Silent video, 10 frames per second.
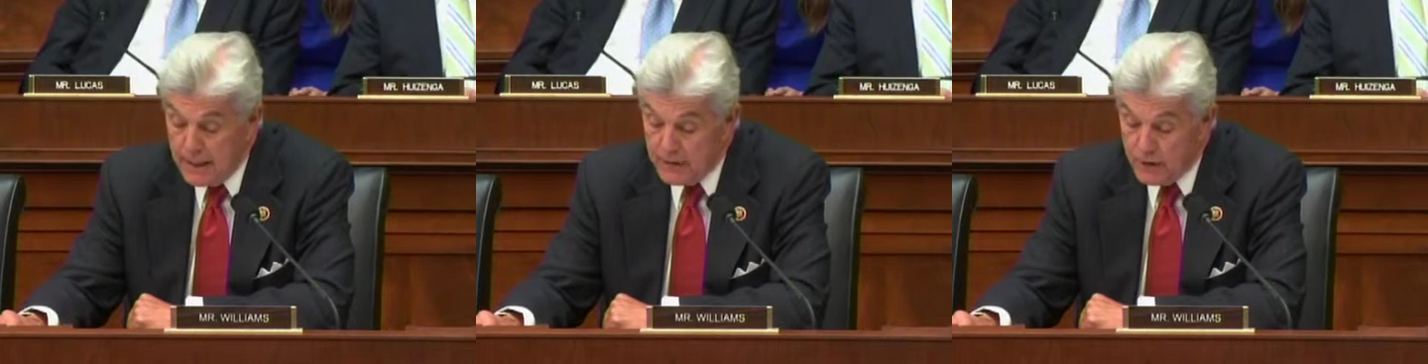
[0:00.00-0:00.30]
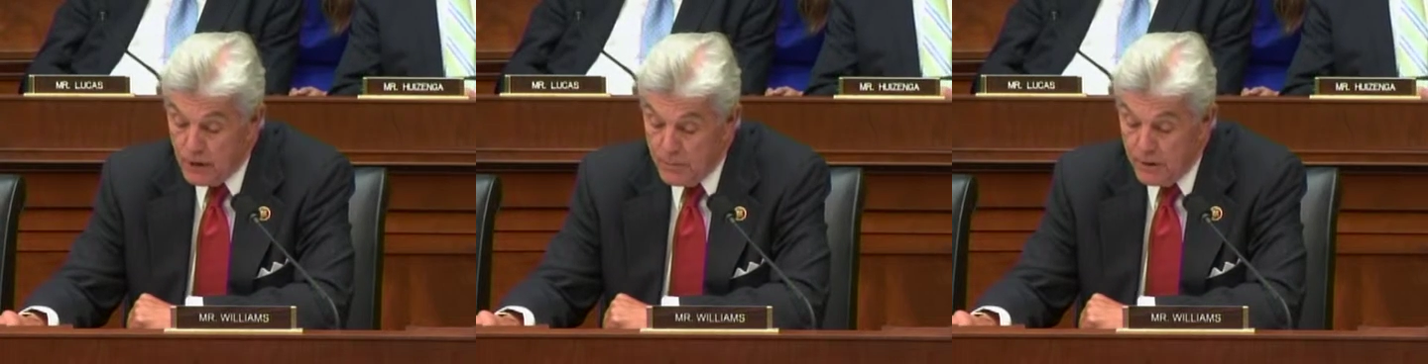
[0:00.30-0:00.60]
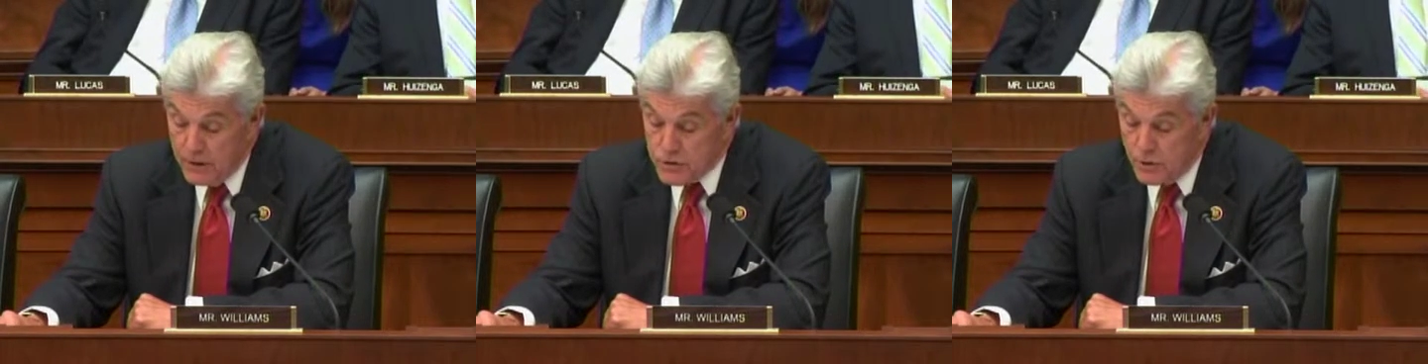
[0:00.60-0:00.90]
in the
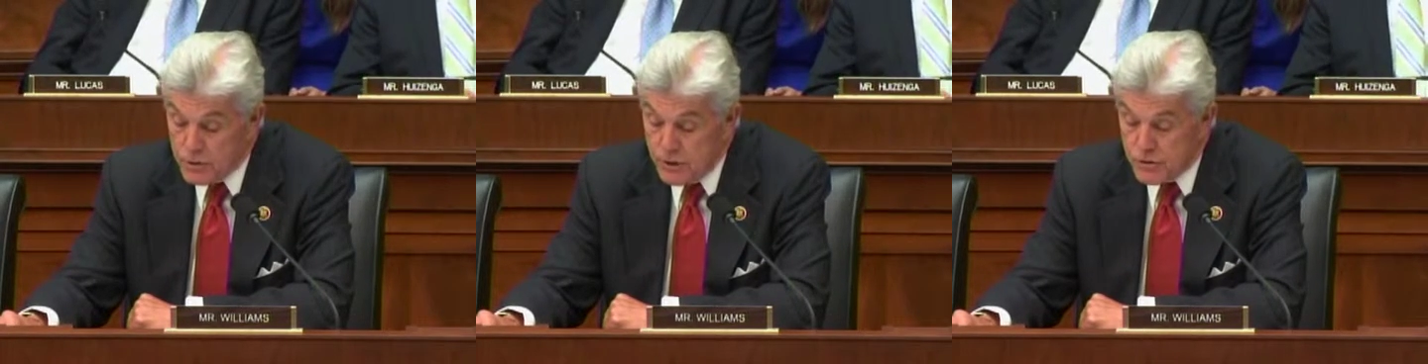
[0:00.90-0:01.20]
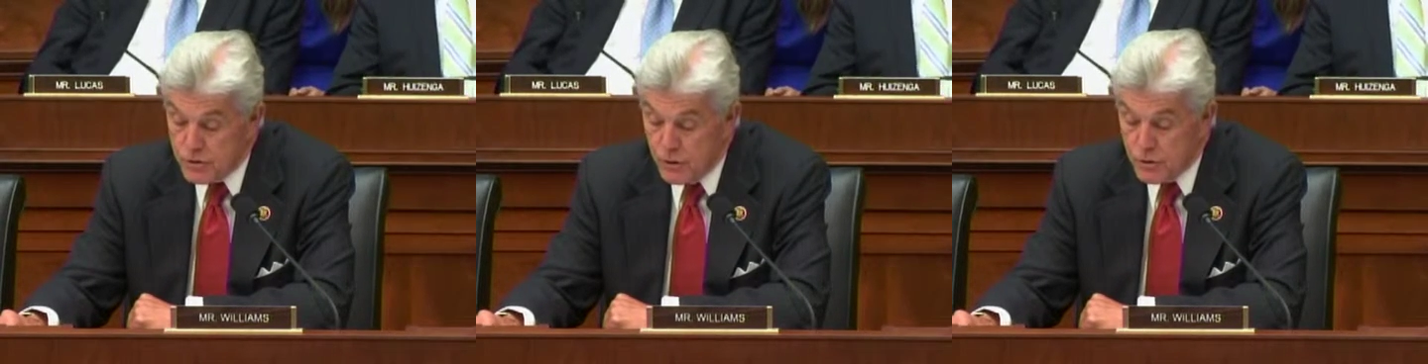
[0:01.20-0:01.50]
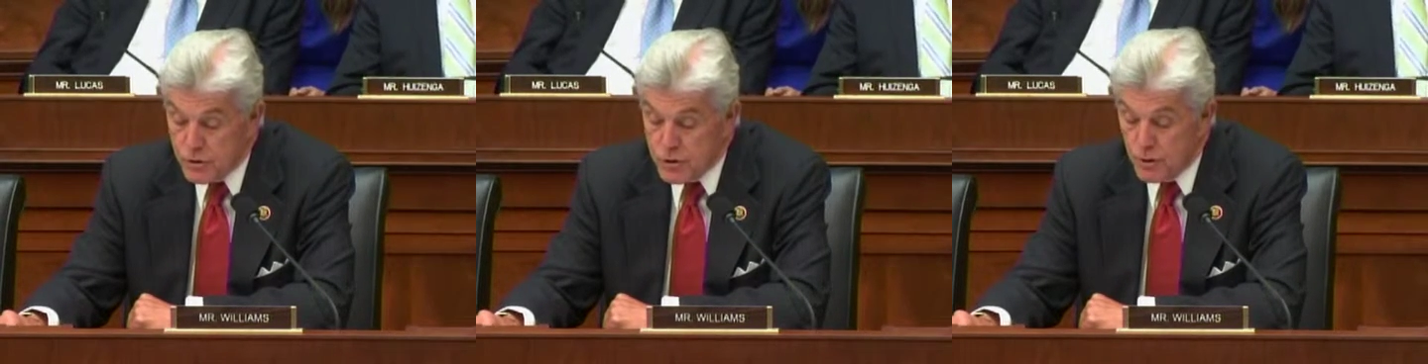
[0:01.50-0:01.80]
communities those
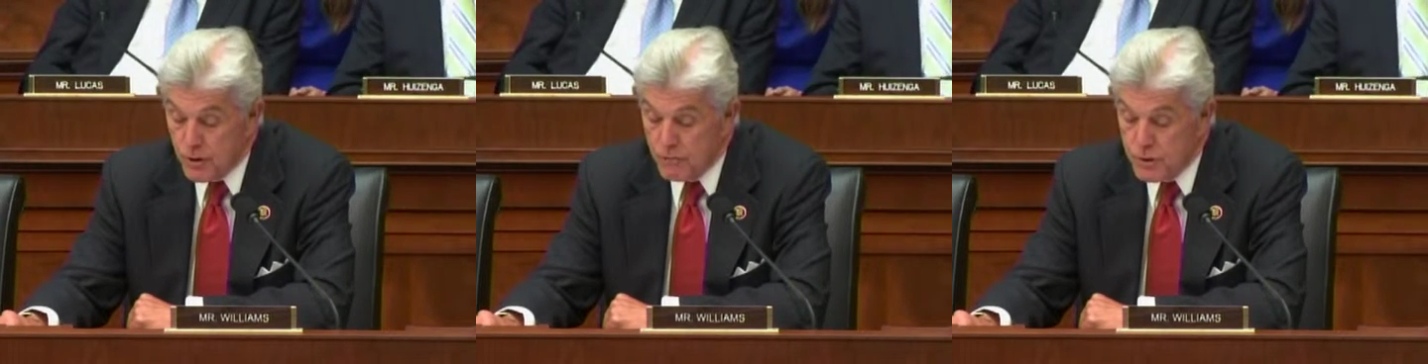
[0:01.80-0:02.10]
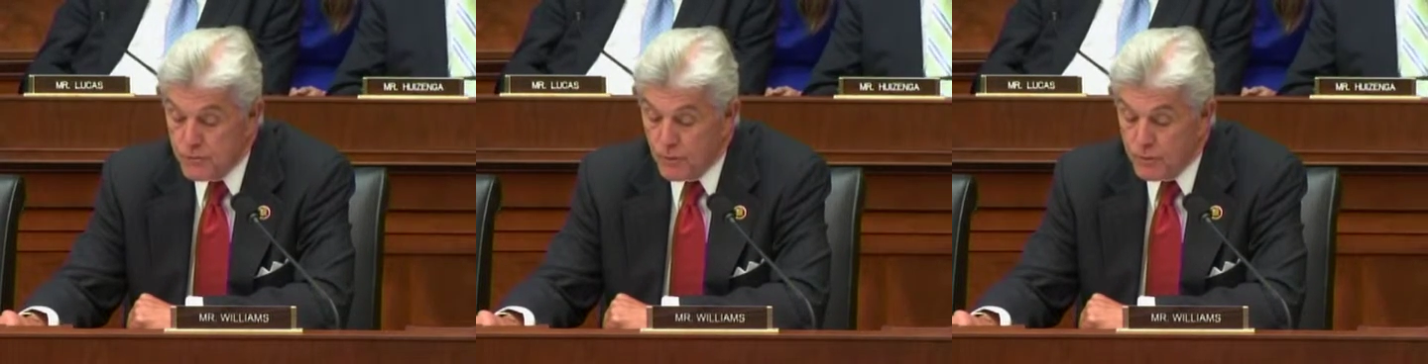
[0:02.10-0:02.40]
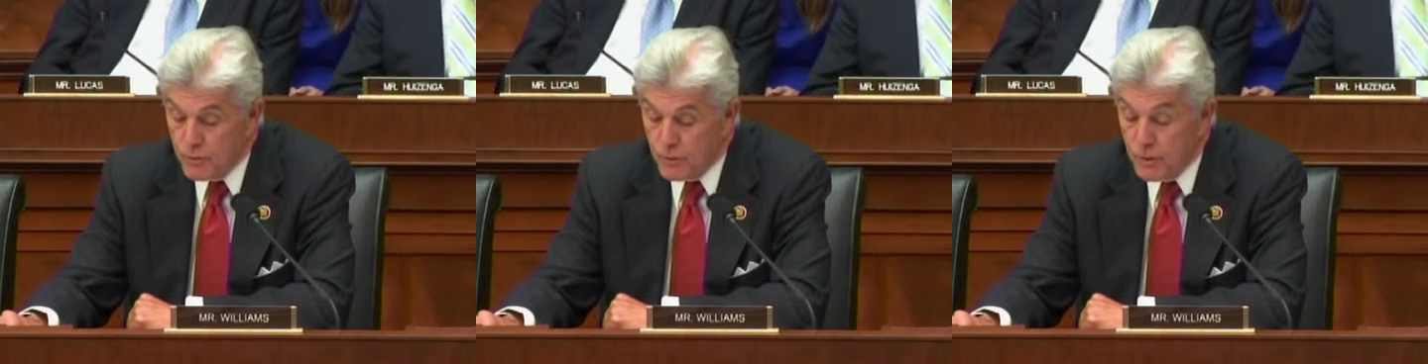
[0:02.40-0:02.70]
institutions serve, which
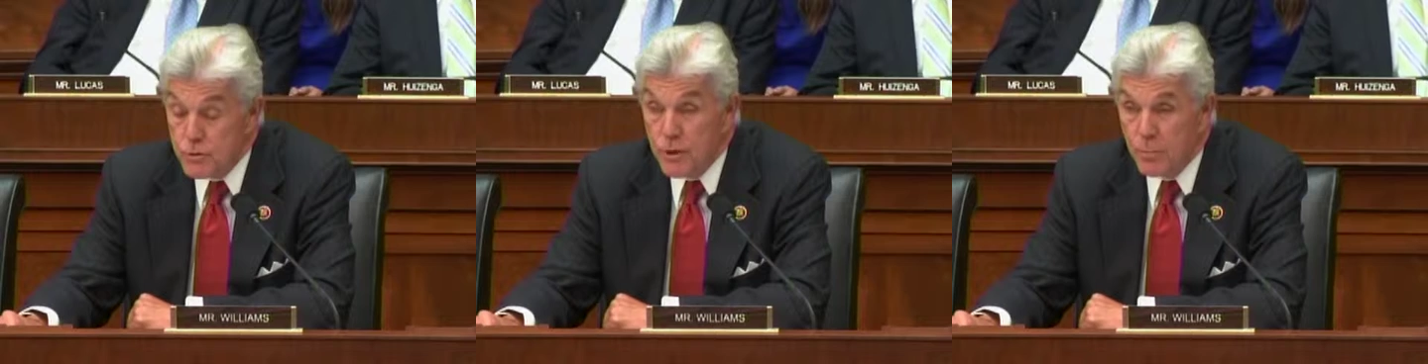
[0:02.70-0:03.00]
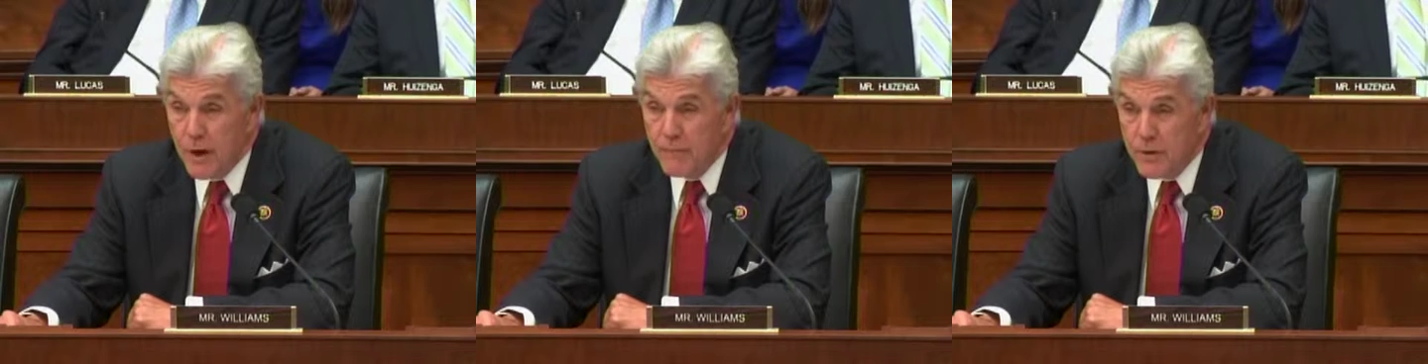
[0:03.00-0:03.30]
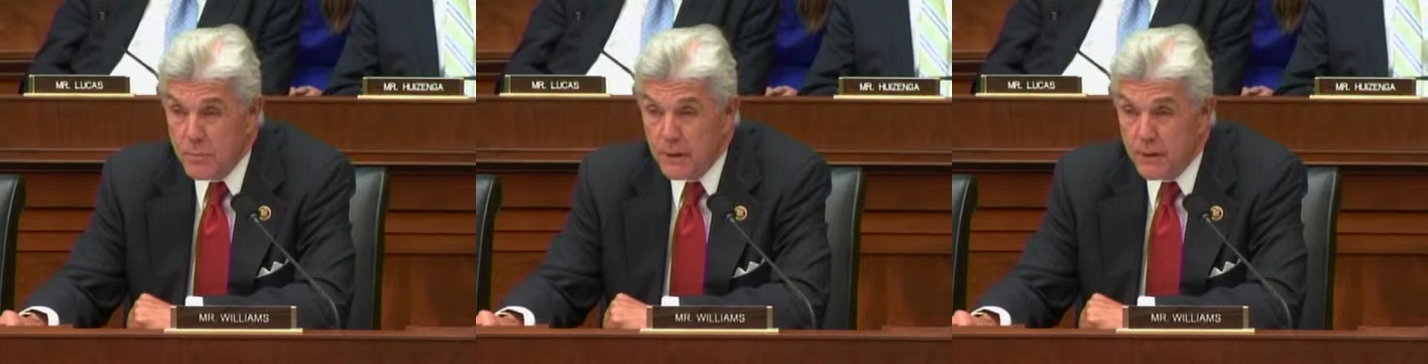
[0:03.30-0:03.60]
further erodes their
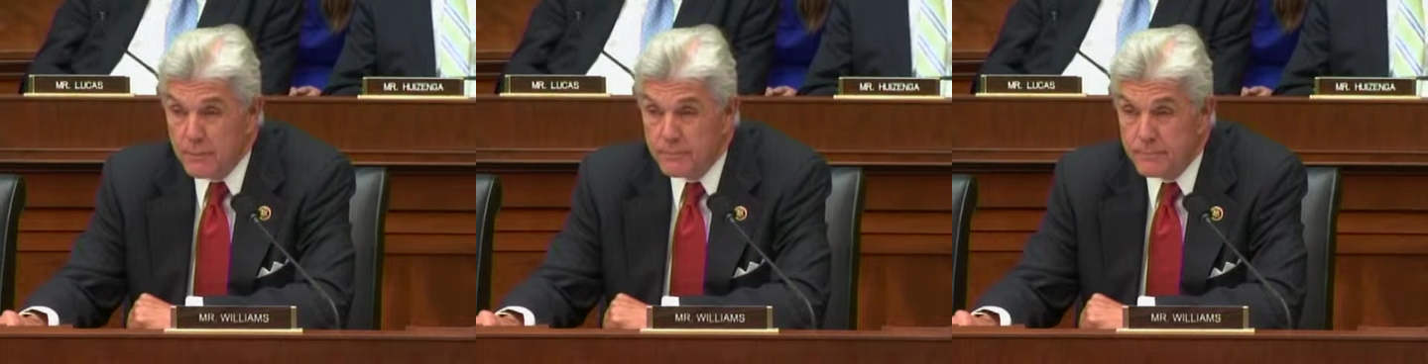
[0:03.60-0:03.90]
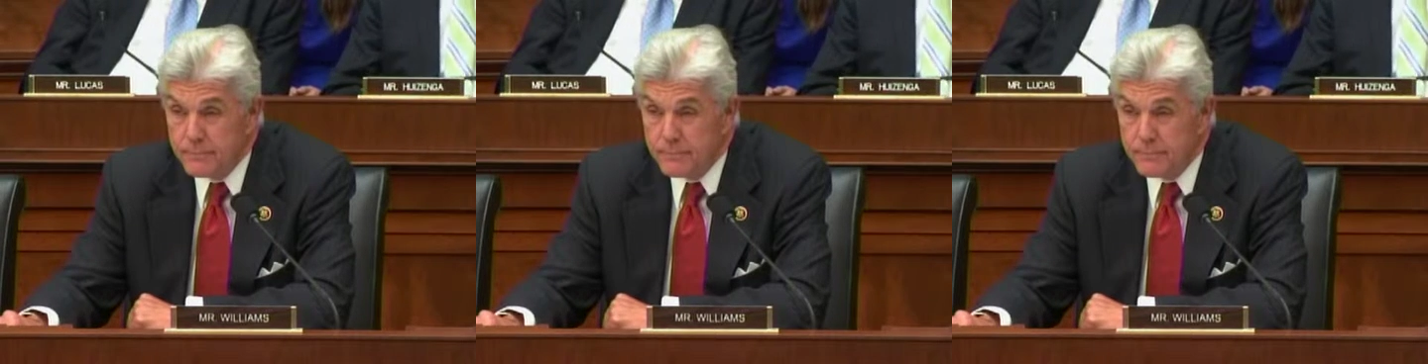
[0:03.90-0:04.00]
profitability?